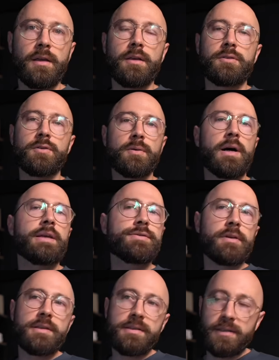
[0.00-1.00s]
So as
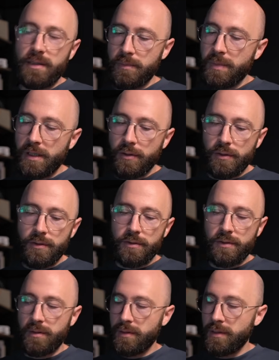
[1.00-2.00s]
you can see,
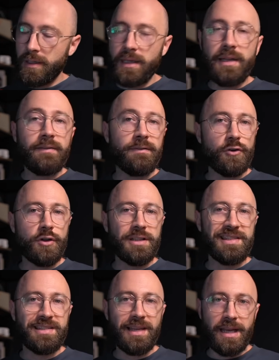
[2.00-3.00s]
because it
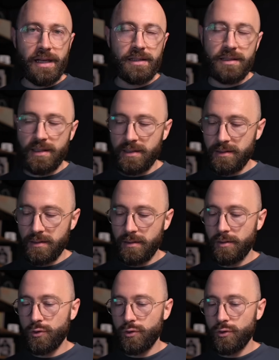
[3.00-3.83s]
avoids excess,